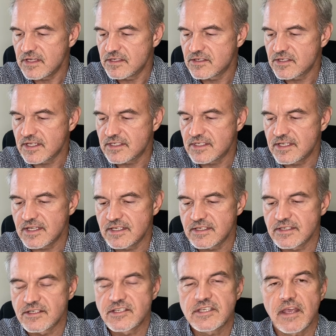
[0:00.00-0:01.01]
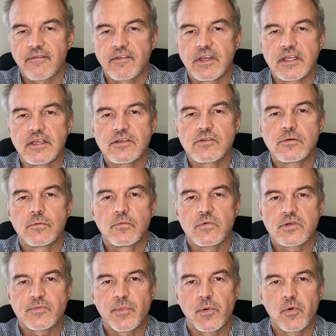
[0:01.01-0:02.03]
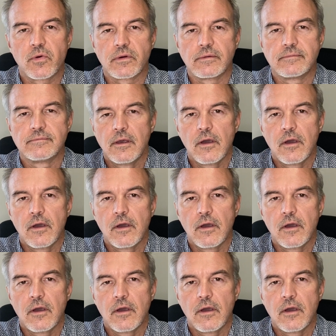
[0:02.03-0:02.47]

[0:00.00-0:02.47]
60s, and 70s, was born.